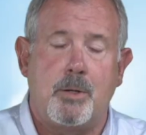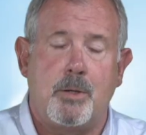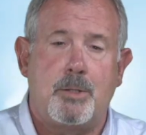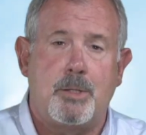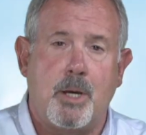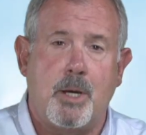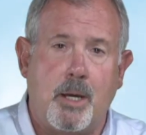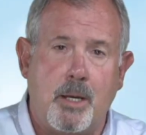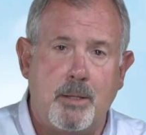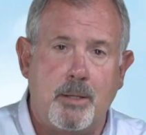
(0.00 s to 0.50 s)

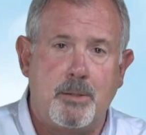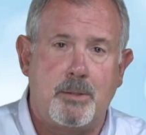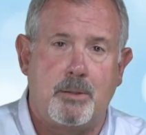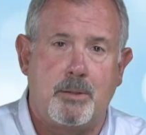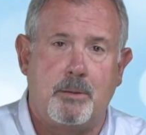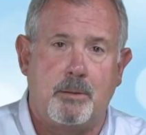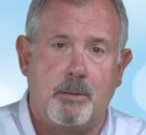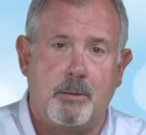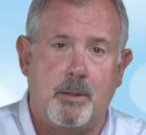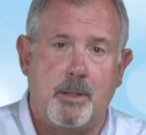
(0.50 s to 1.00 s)
change
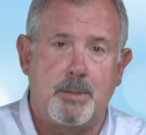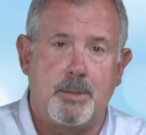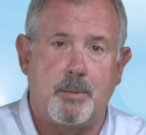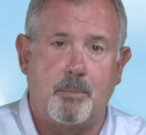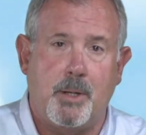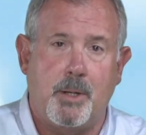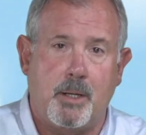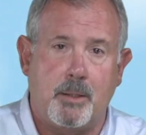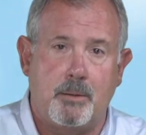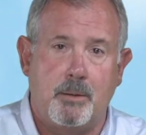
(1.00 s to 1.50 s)
is
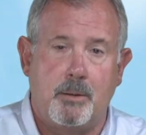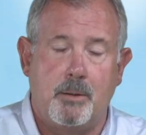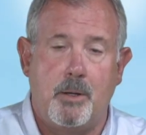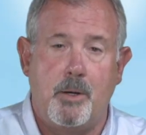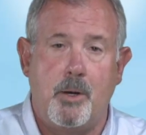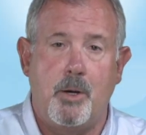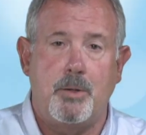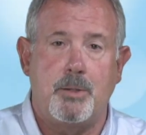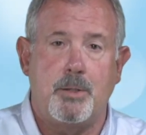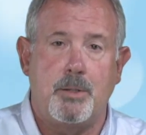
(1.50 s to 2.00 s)
about
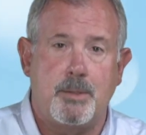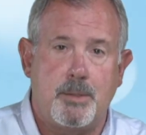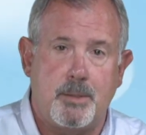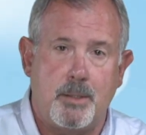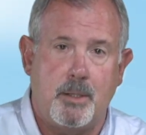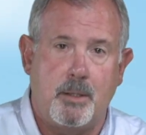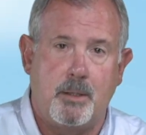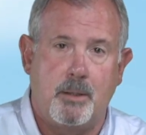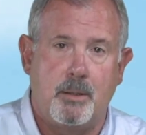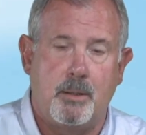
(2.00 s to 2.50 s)

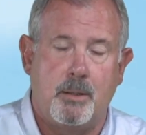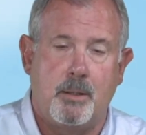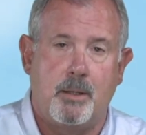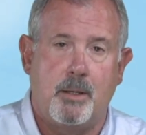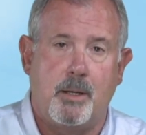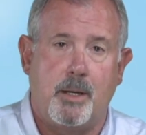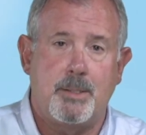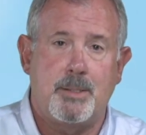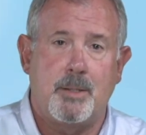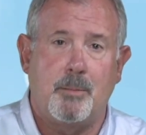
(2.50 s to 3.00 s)
urgency.
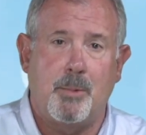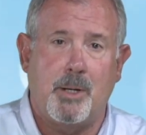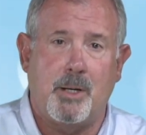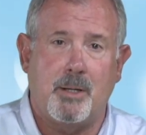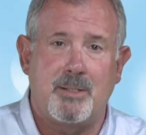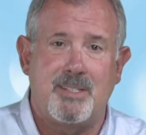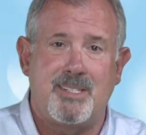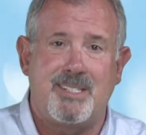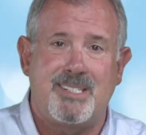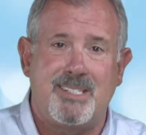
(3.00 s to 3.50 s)
It's
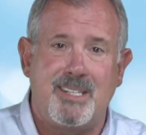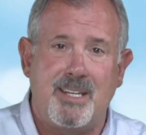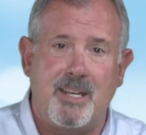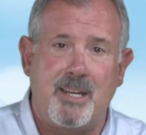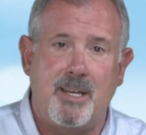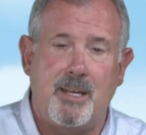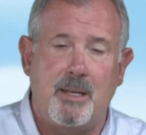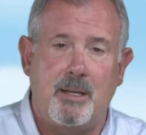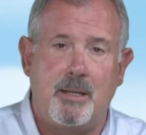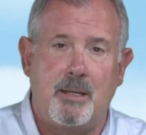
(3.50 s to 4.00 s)
about
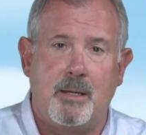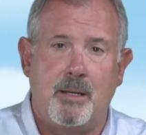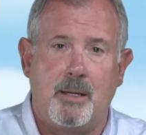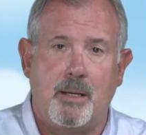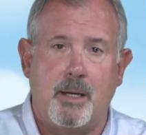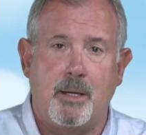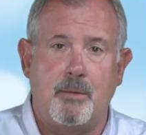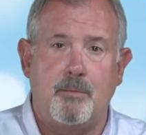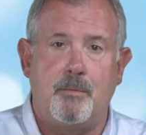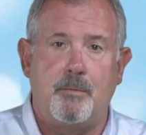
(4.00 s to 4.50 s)
seeing
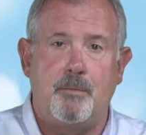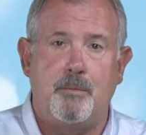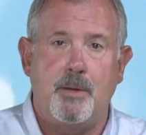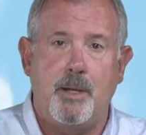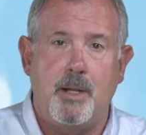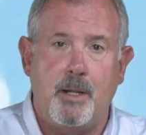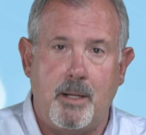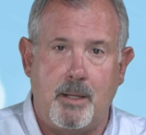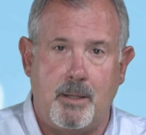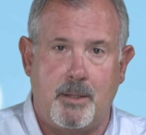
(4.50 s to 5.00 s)
and
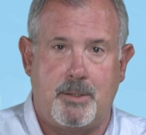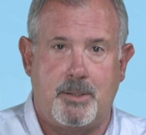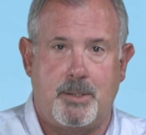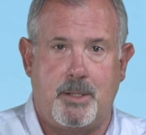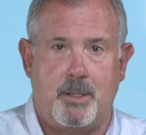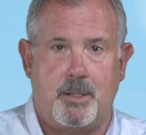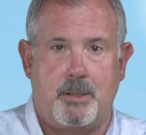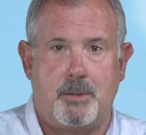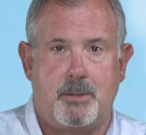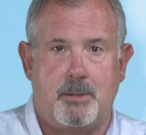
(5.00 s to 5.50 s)
feeling the
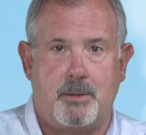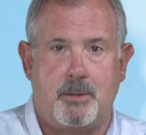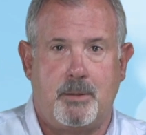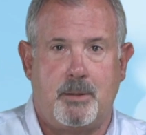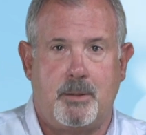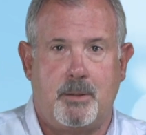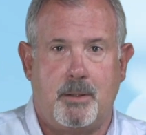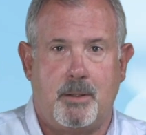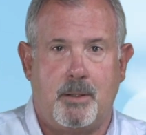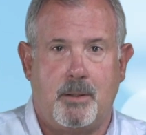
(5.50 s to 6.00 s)
change.
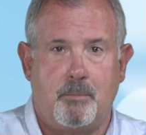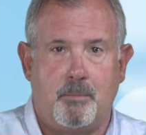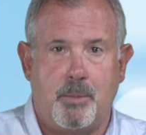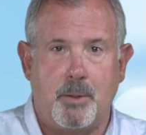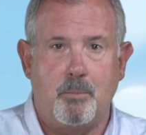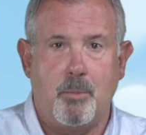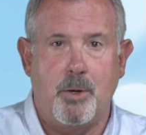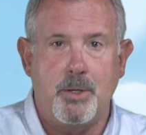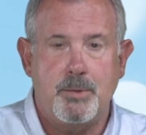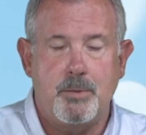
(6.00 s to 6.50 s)

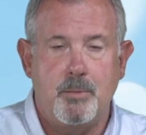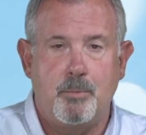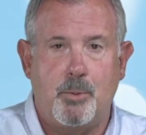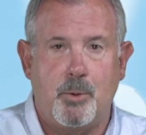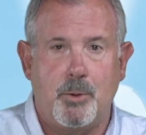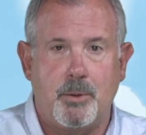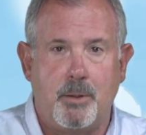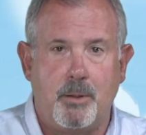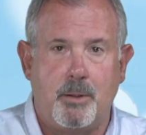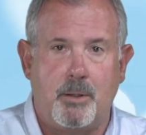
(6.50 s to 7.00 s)
But most
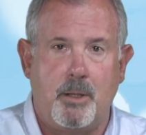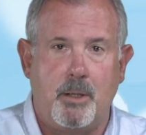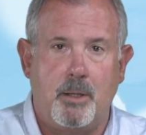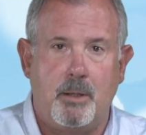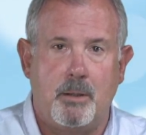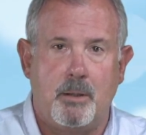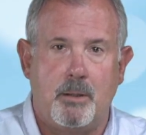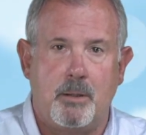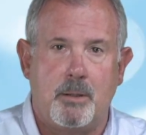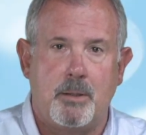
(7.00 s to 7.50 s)
importantly,
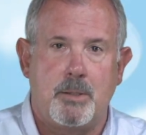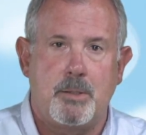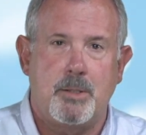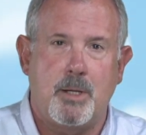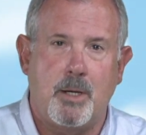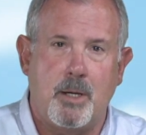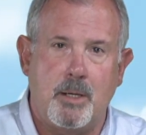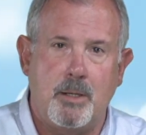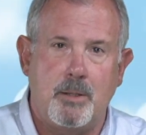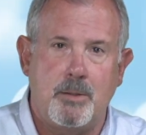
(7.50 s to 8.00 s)

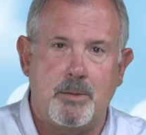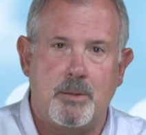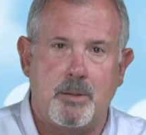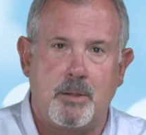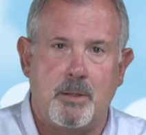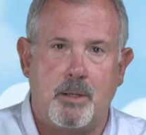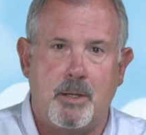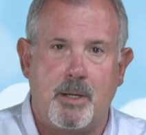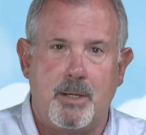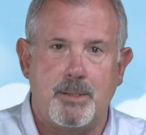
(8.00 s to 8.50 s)
change
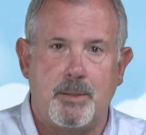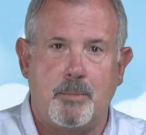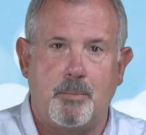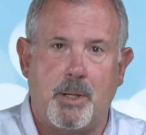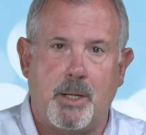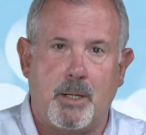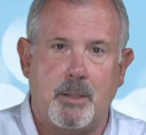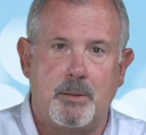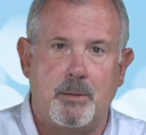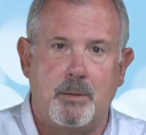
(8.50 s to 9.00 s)
is
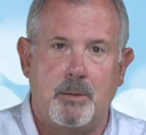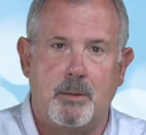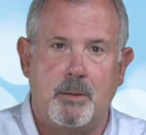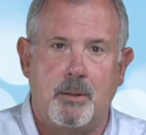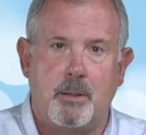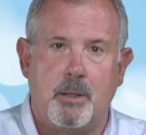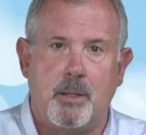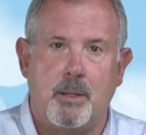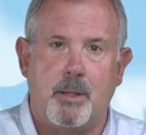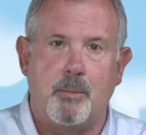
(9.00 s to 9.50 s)
about
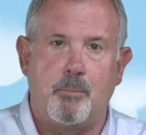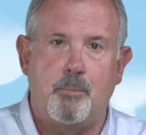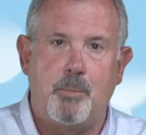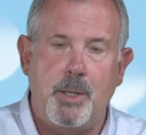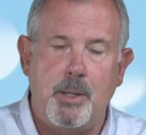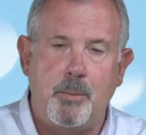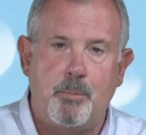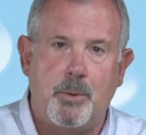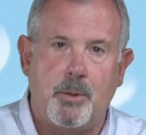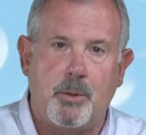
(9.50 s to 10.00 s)
the
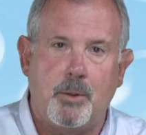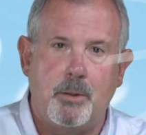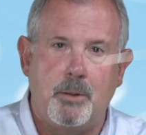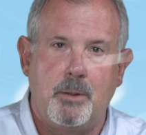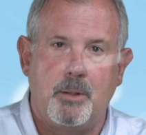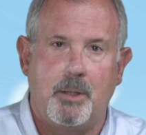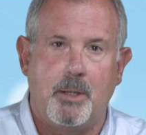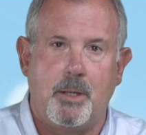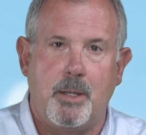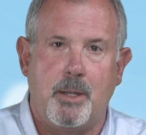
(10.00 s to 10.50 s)
people,
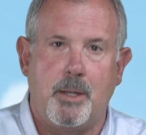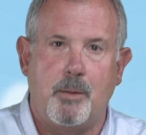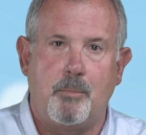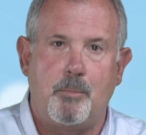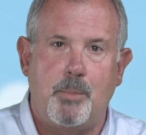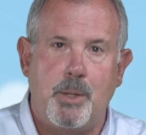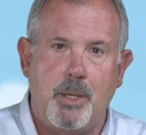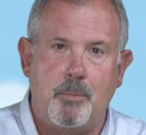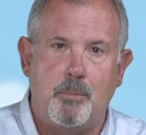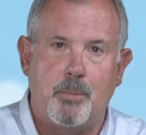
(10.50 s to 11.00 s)
the
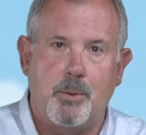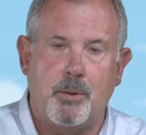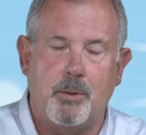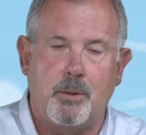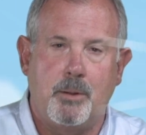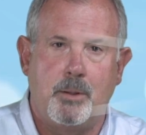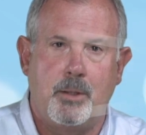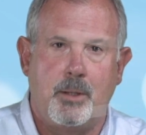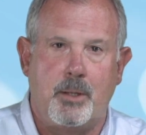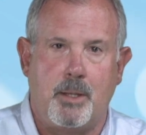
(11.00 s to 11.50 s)
people,
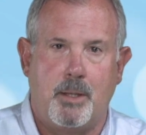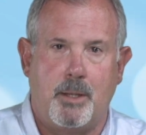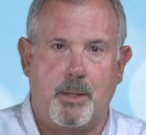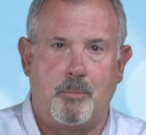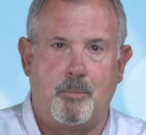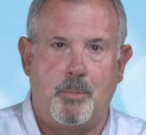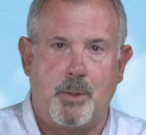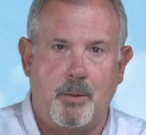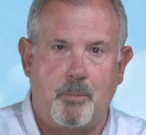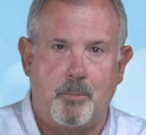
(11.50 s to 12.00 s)
the
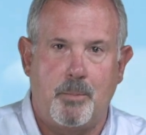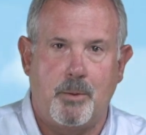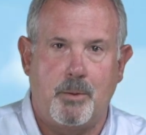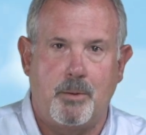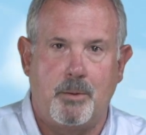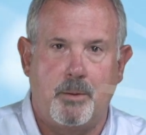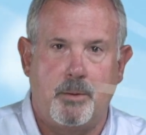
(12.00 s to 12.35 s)
people.